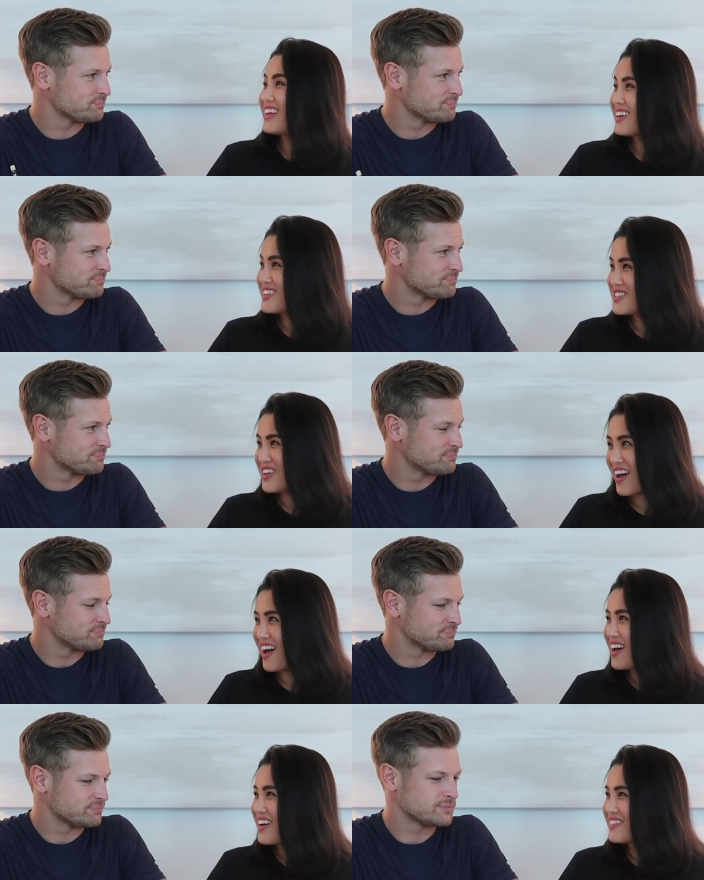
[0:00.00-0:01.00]
Speaker 1: Good
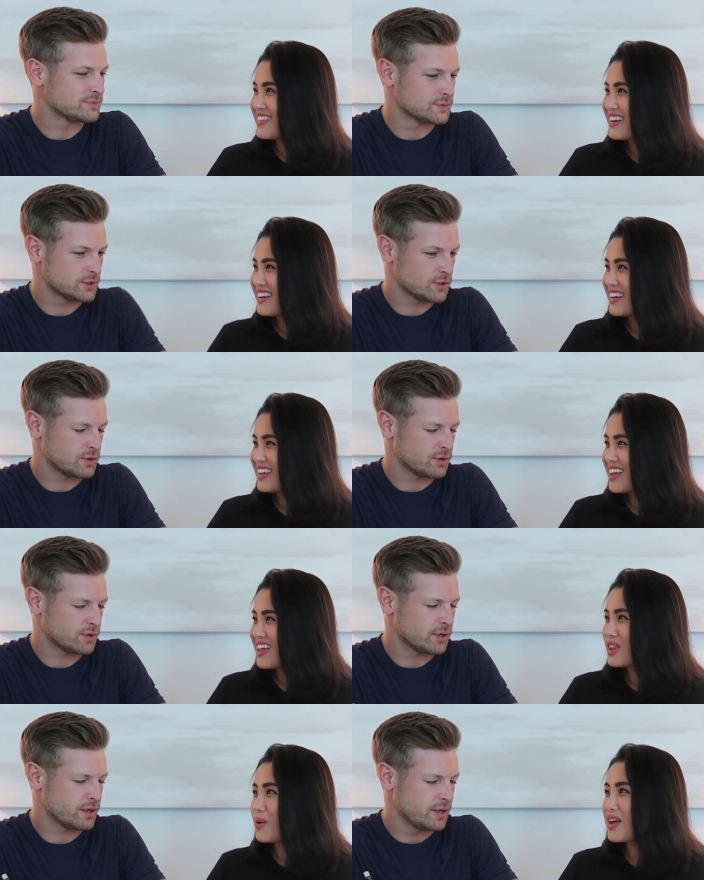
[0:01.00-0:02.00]
job!
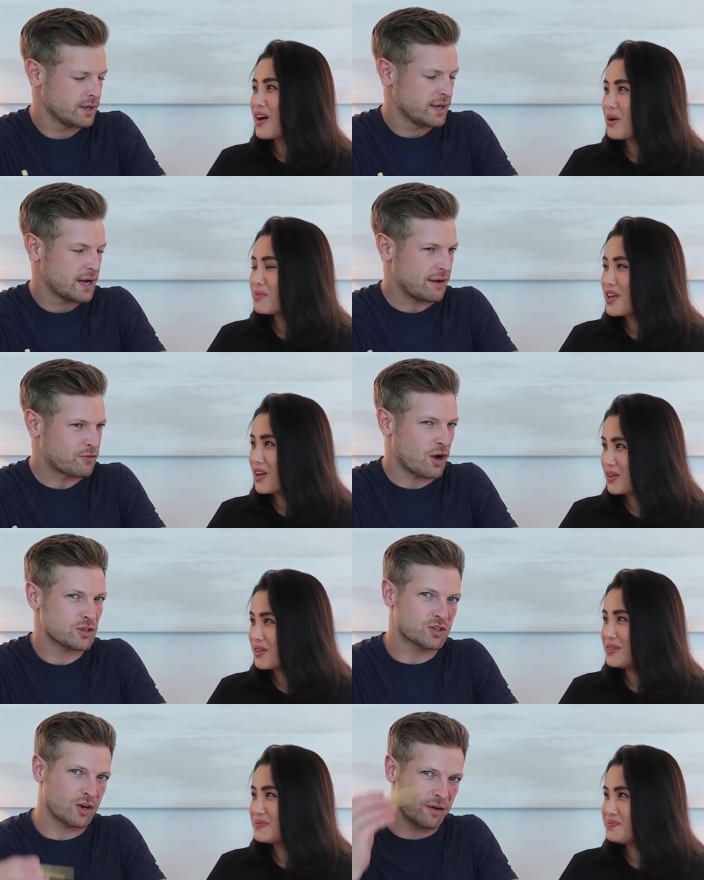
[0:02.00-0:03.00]
Do I come here? I've got
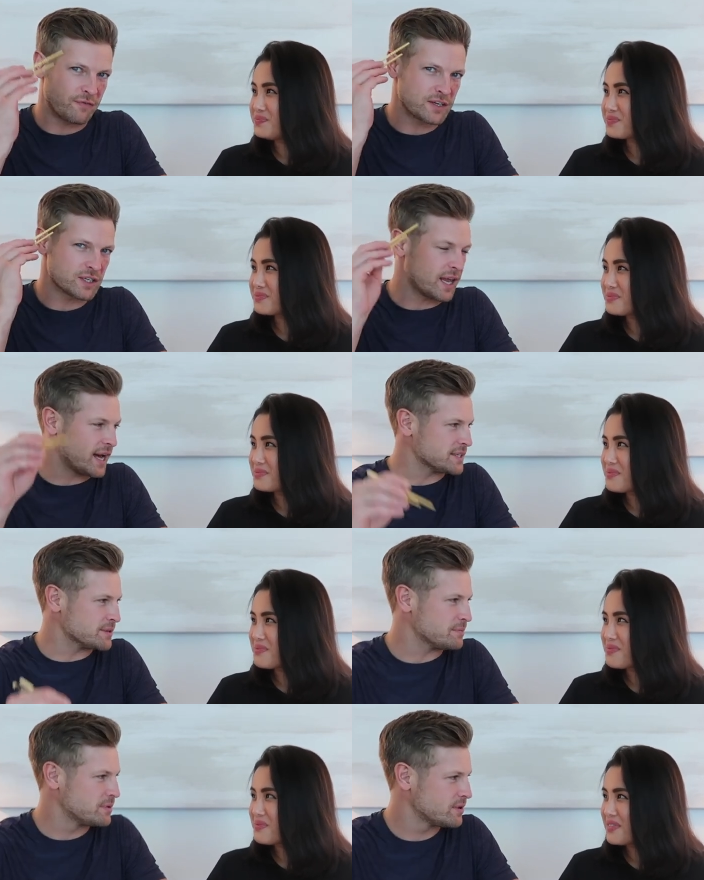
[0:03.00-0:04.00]
to sort
Speaker 2: of visualise
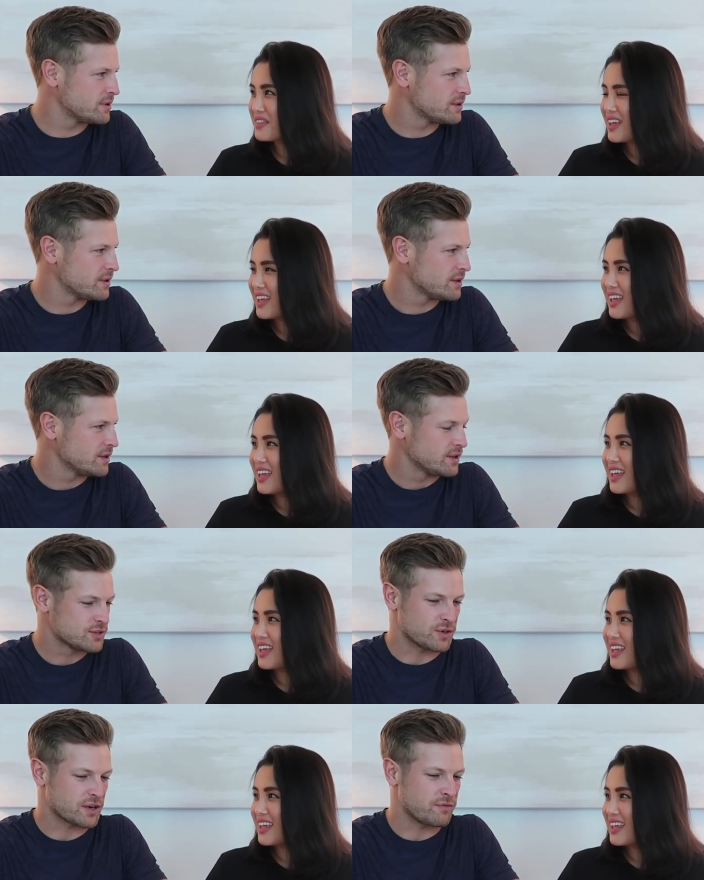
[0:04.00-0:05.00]
him
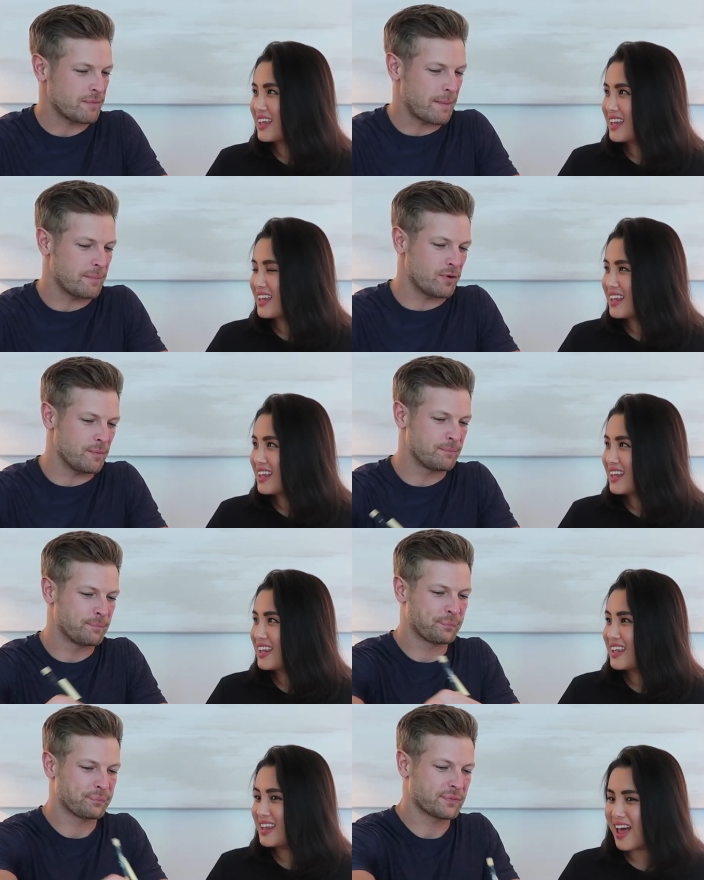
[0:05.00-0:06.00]
so I can remember him.
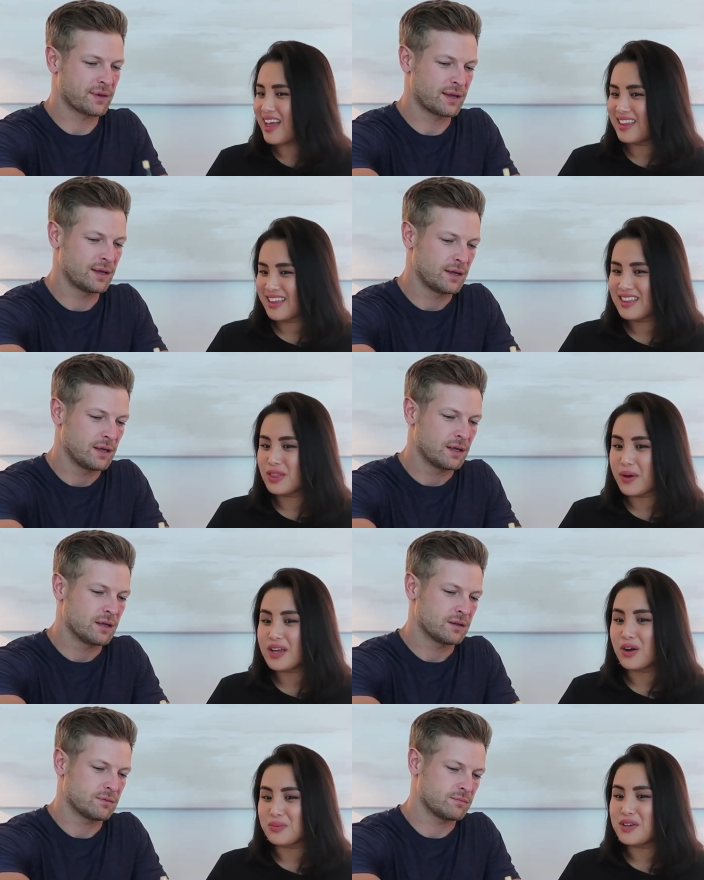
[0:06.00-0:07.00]
Speaker 1: Yeah. Do
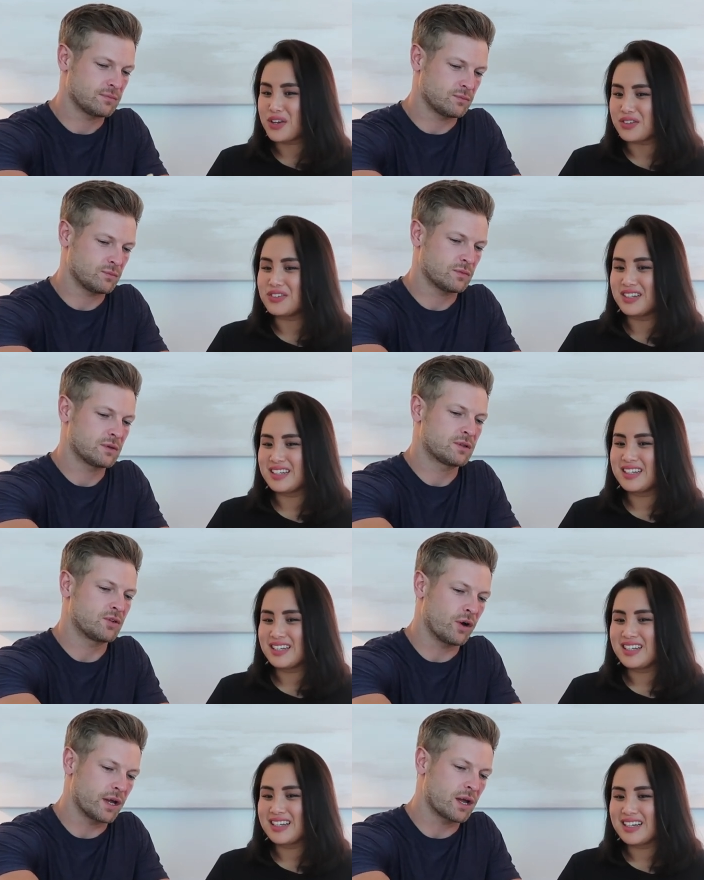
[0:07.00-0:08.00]
I come here?
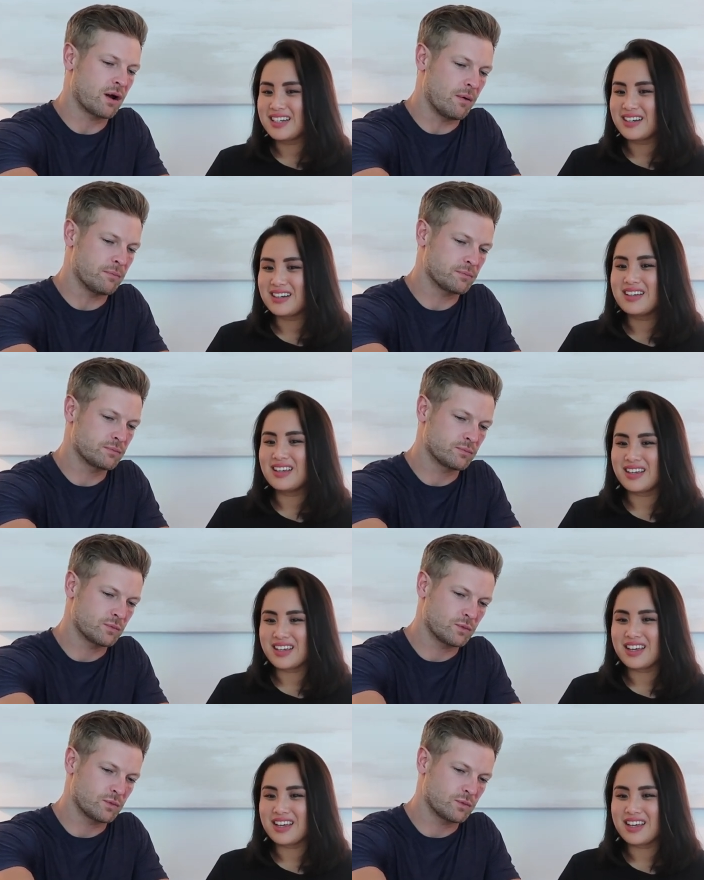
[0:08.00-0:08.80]
Speaker 2: Do I come